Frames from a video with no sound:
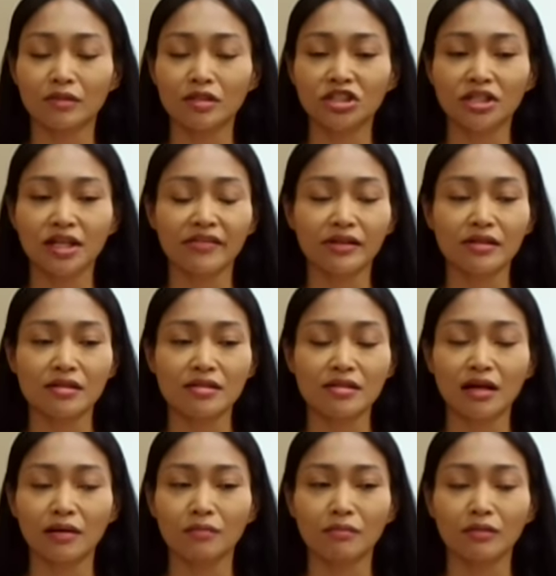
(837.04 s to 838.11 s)
sharing
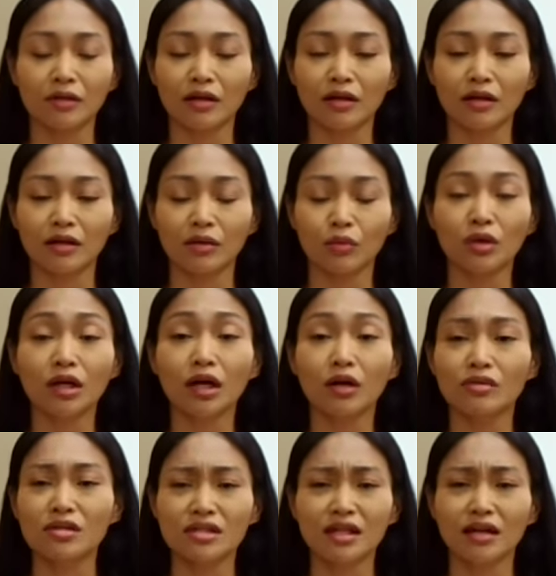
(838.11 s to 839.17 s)
some
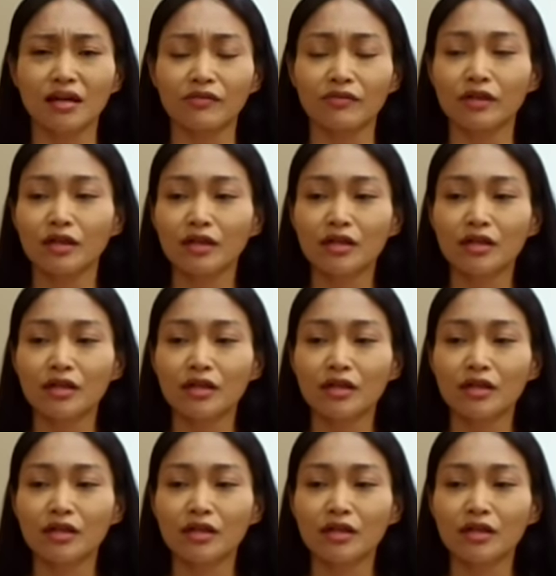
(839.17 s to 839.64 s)
workout stuff.